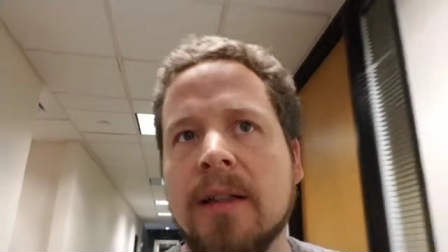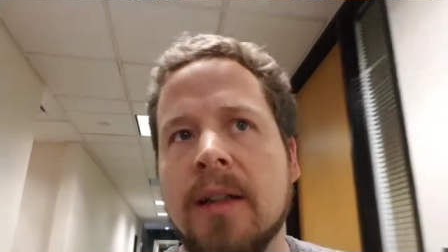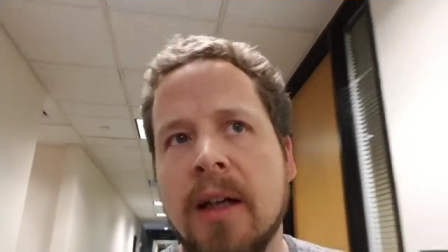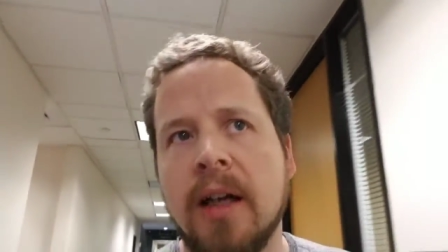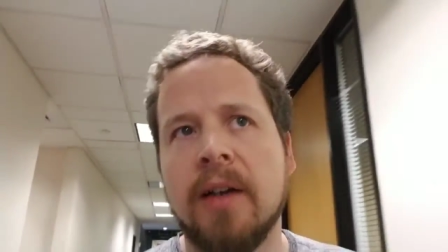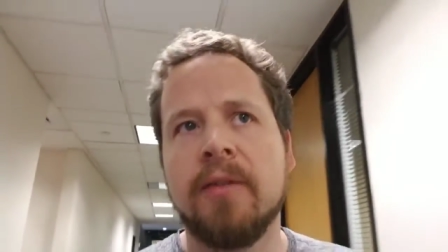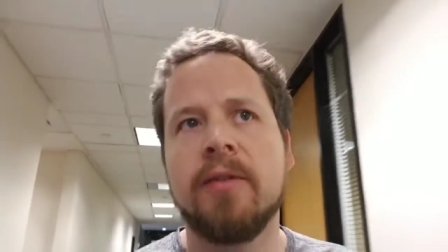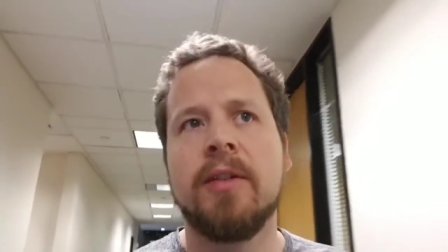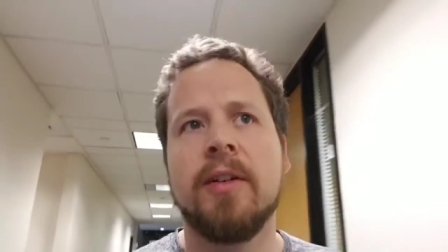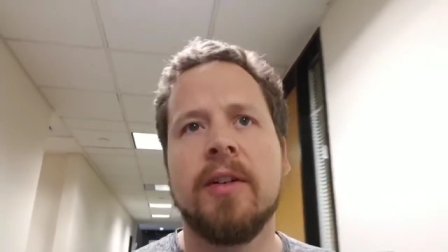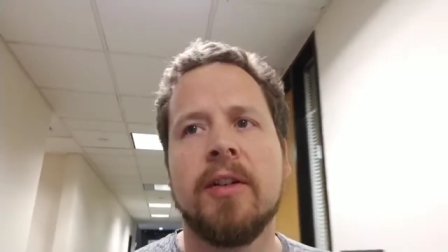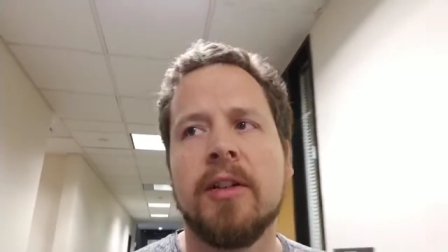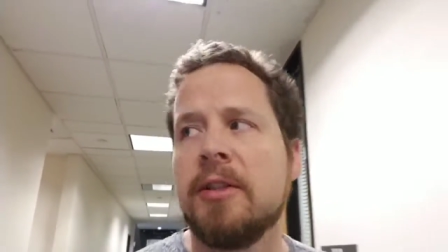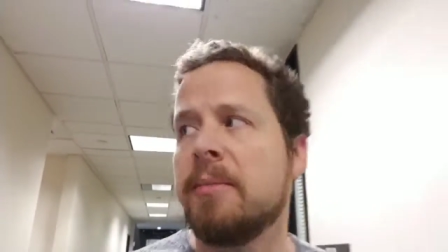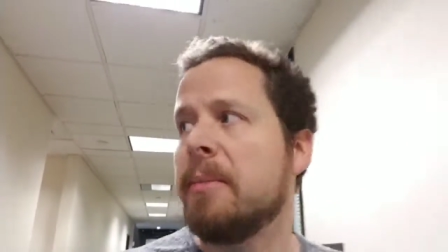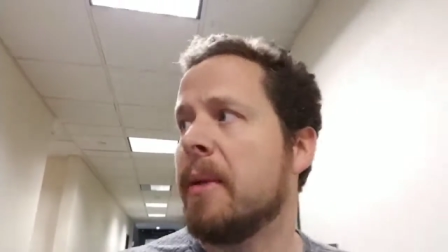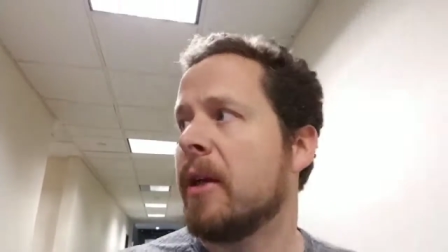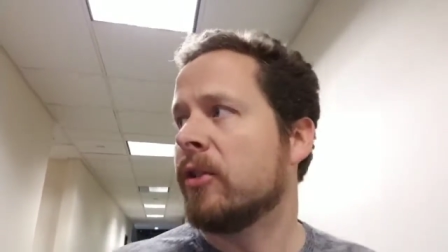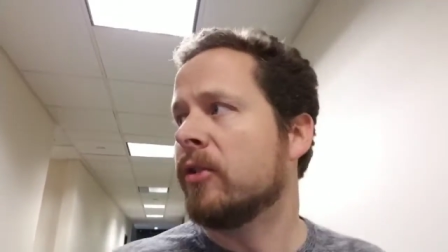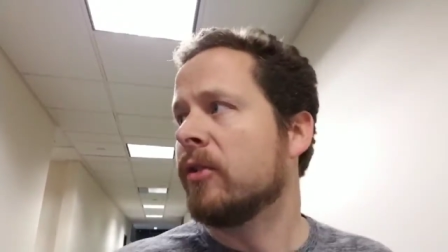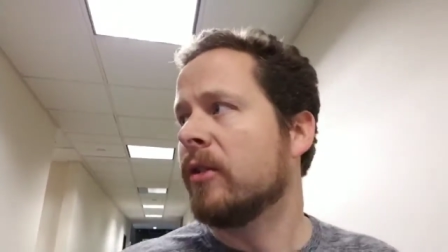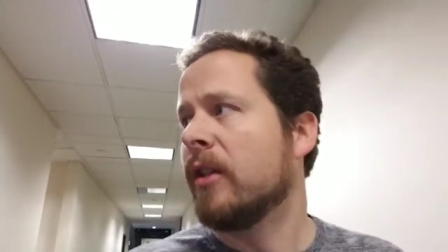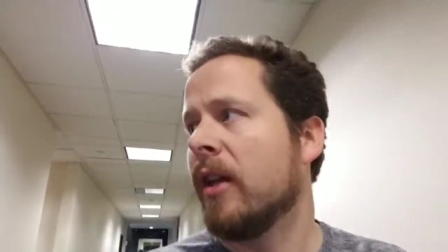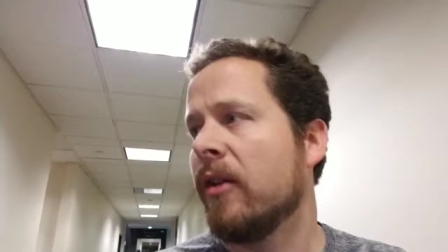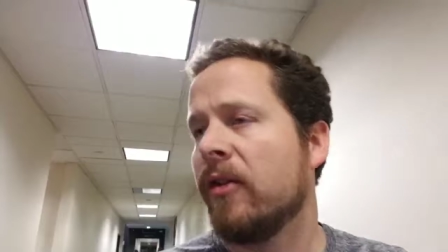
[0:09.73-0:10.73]
I have a very
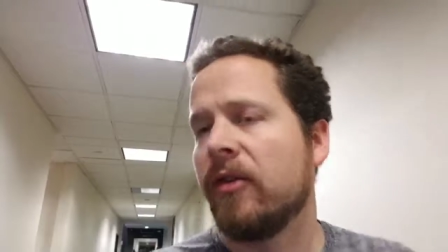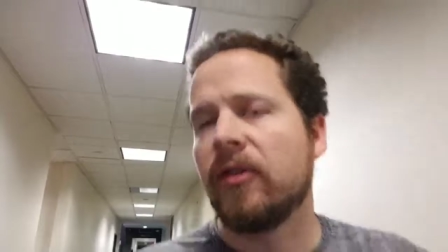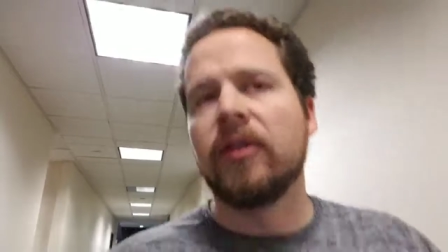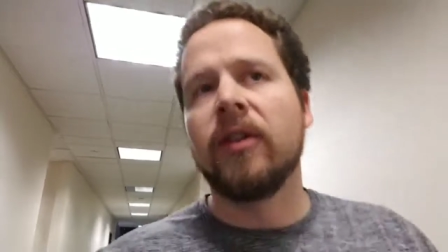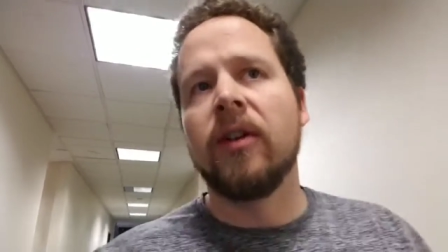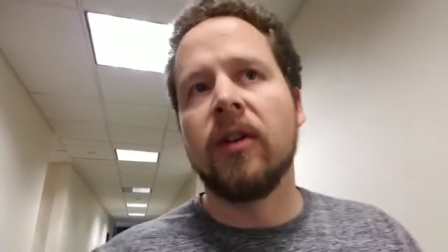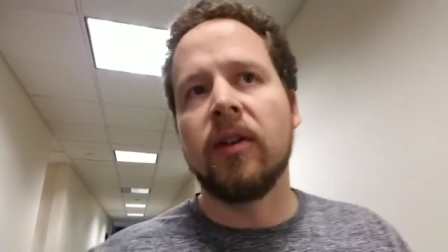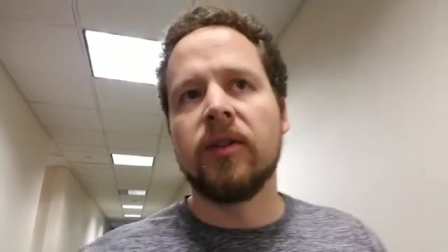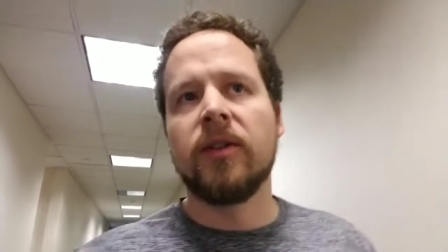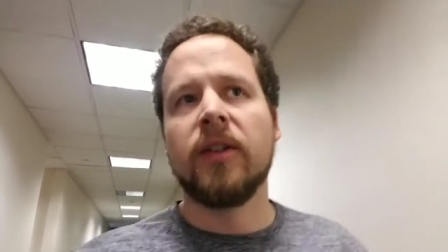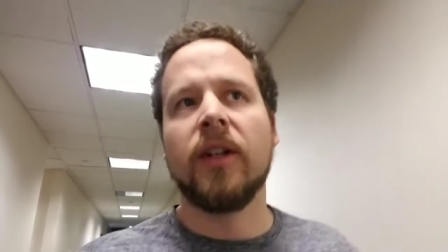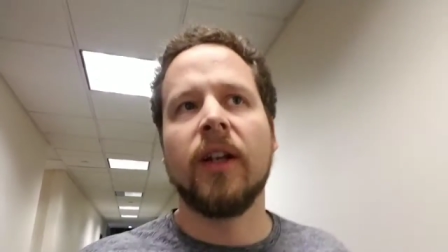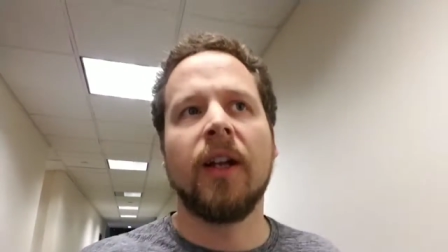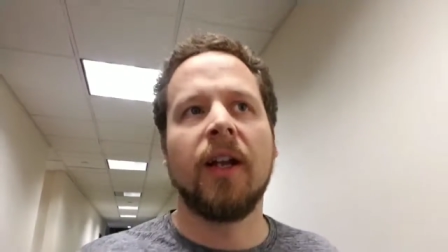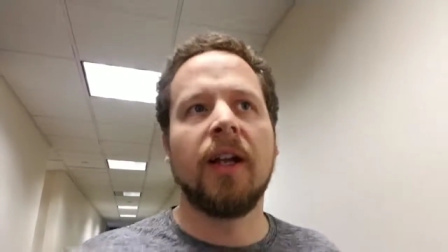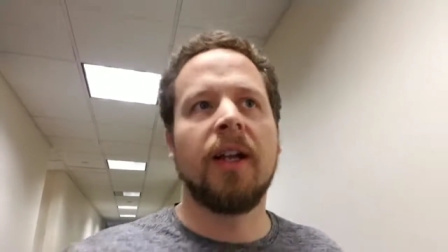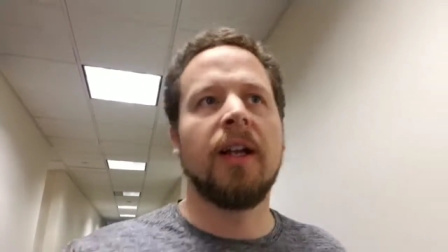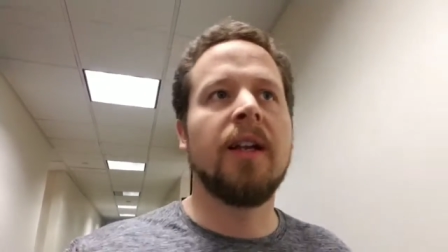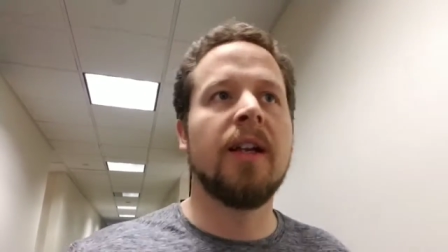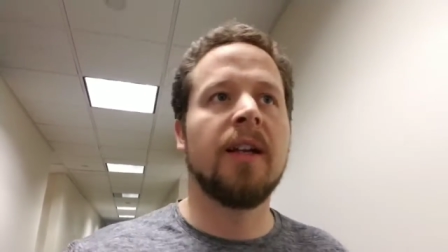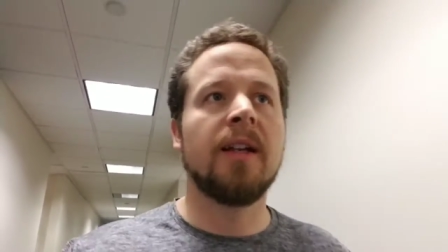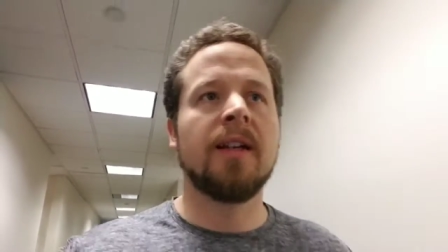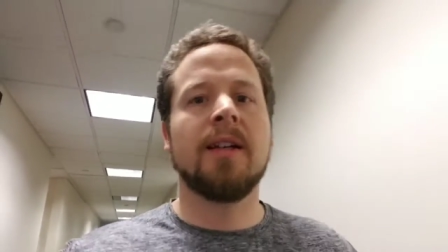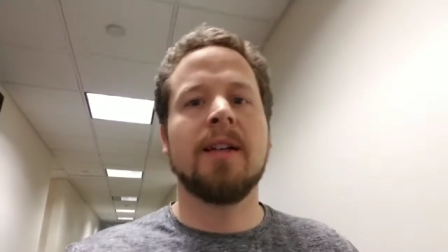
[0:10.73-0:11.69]
special guest star today,